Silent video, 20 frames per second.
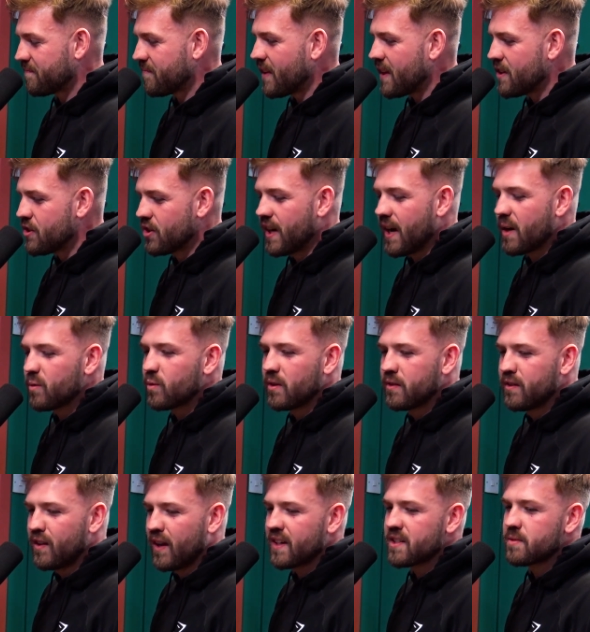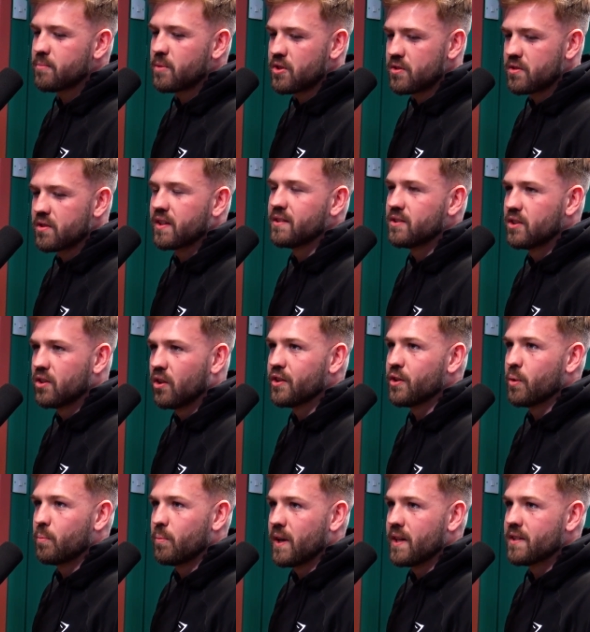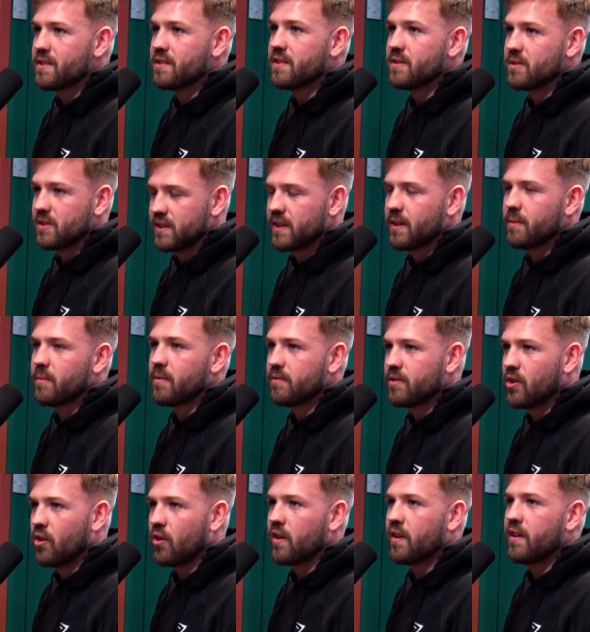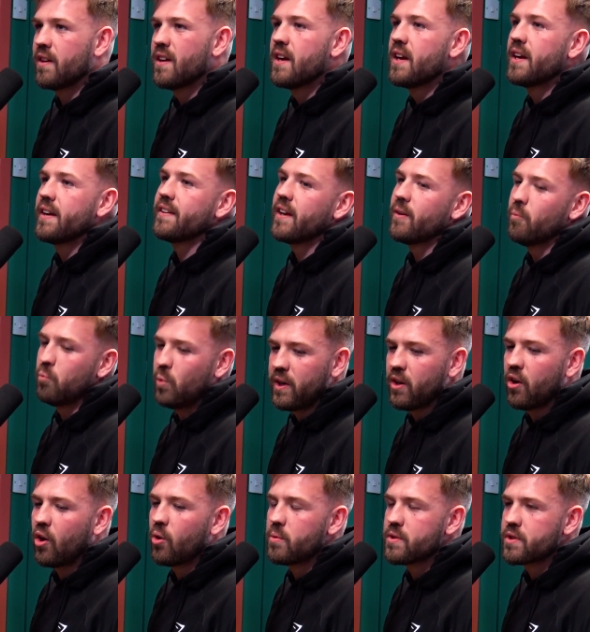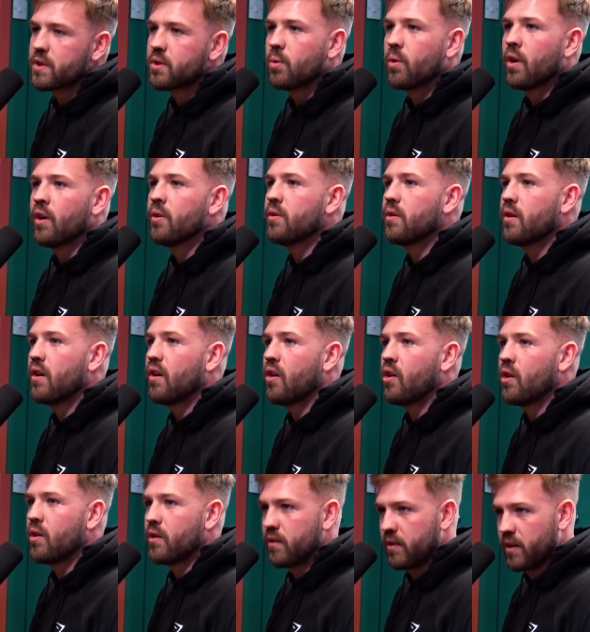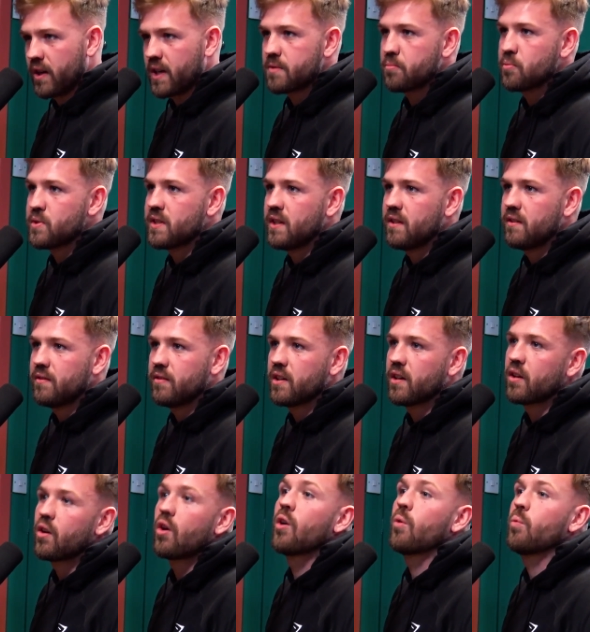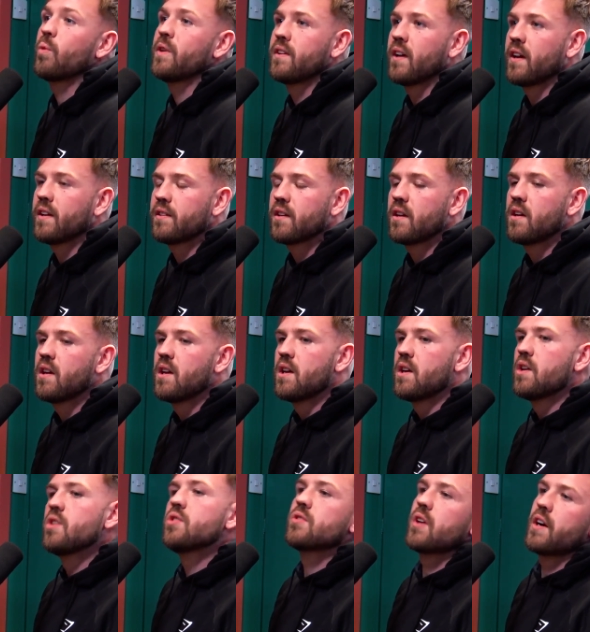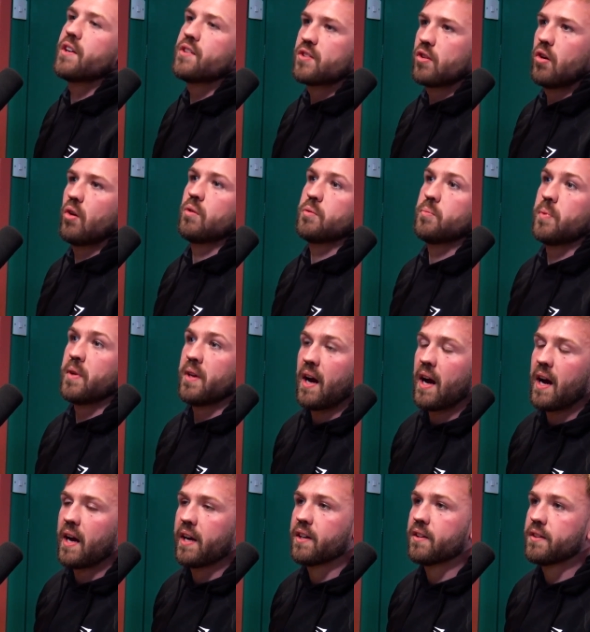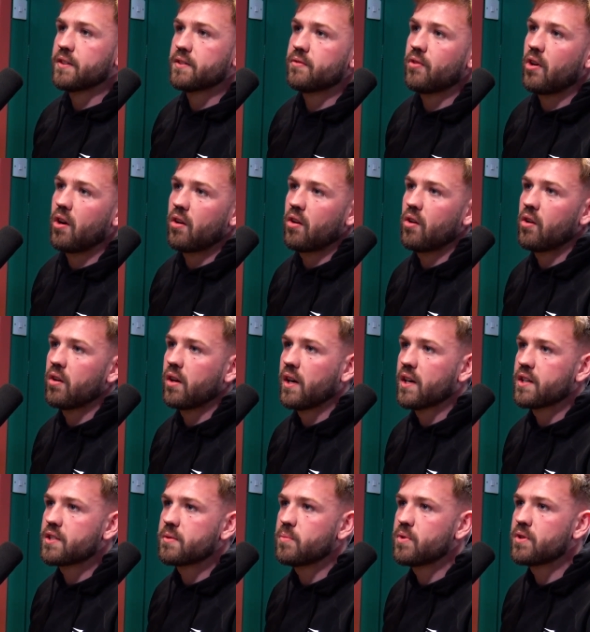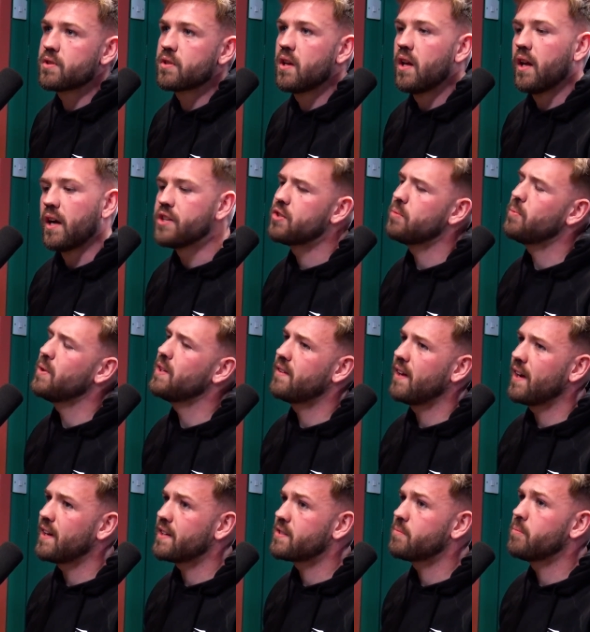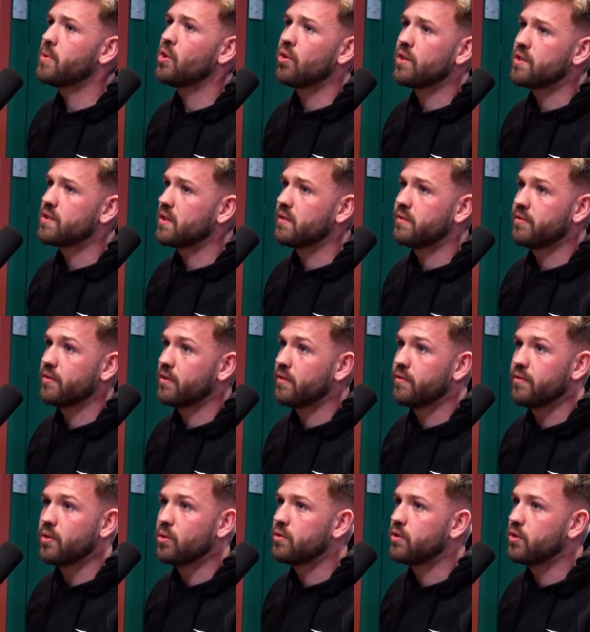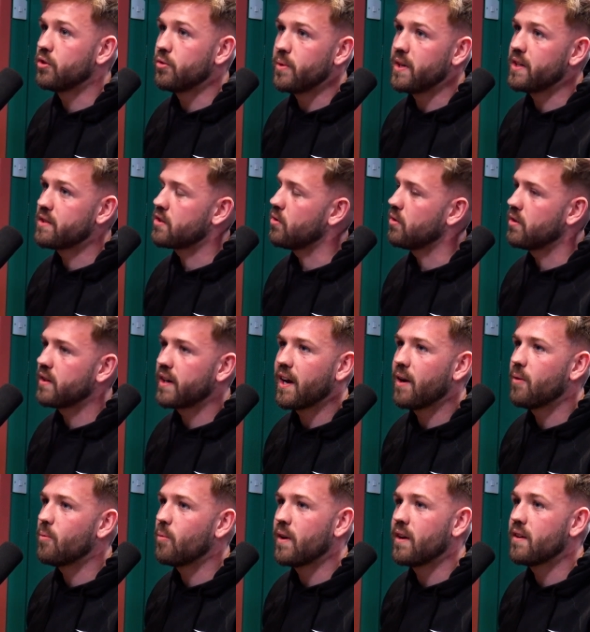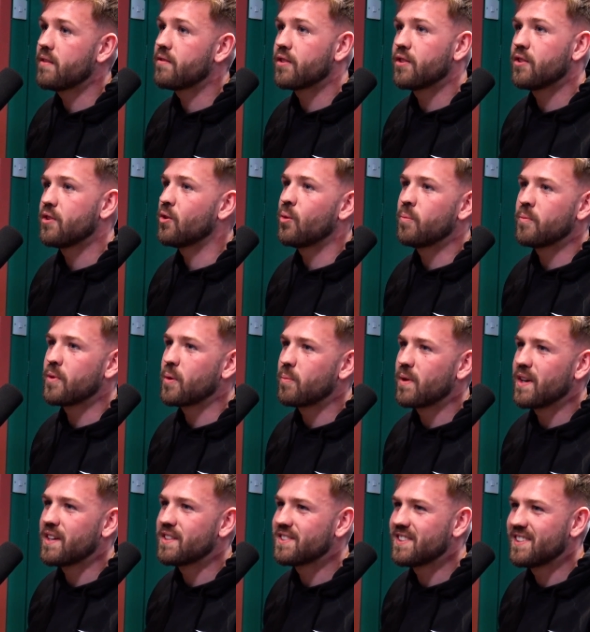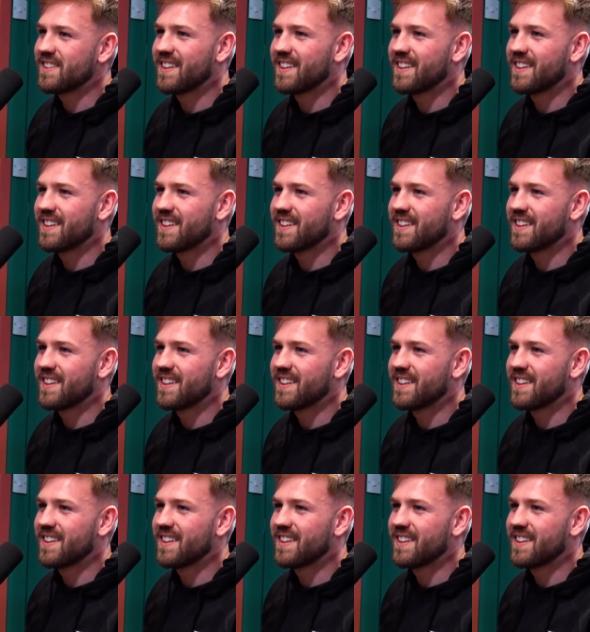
she kept on texting me. She's like, "You got your present?" I was like, "Yep, I've got it." And then we always go out on Christmas Eve here, or we did. So I used to always be hanging as fuck on Christmas, and she'd been texting me honestly for the full two weeks, going, "I can't wait for you to open your present."